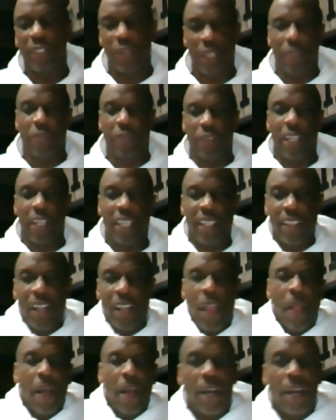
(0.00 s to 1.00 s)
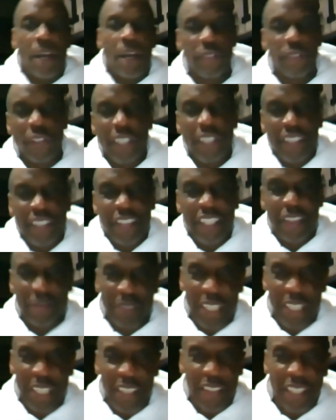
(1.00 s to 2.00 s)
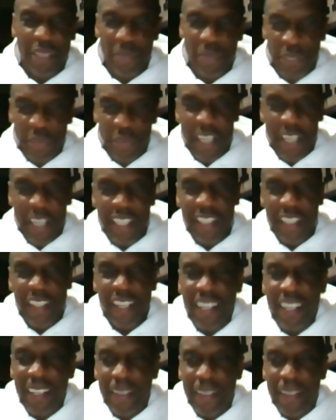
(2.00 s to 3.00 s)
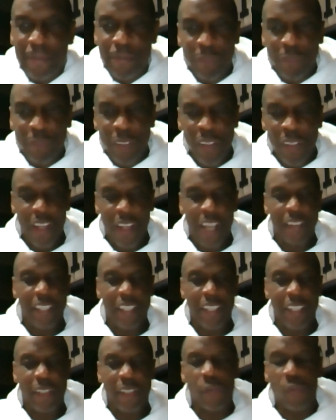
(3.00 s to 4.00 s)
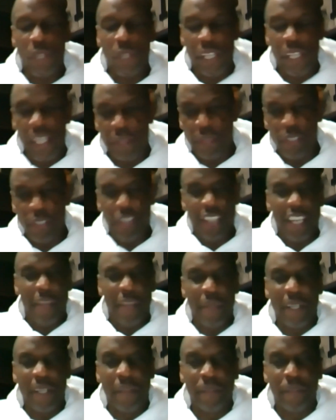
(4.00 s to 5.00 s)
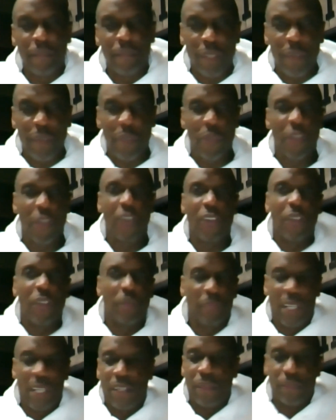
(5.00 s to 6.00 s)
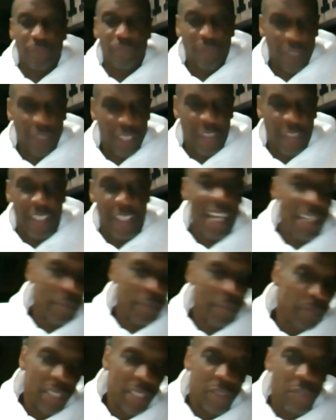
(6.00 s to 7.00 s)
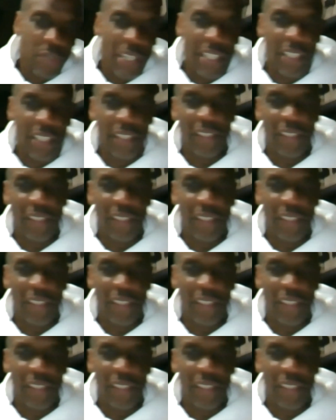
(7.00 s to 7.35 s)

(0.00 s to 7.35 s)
great friend. I'm sure he said some things he regretted. I think when he first came up, we heard about this guy being a great